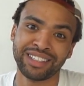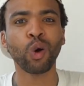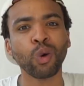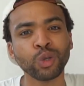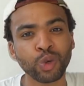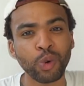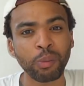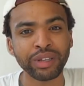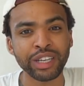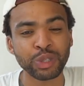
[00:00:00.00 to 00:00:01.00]
Old school
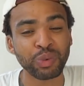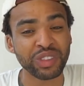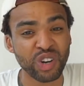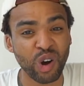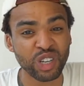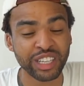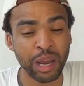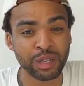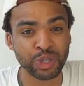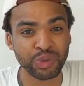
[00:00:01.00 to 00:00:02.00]
bleach with its harsh
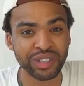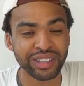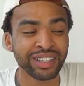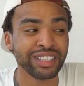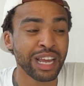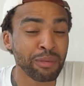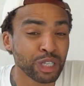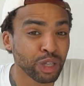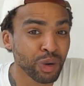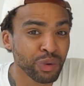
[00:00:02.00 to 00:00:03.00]
chemistry can damage
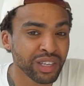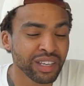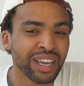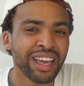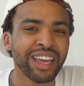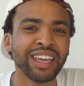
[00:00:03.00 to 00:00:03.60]
clothing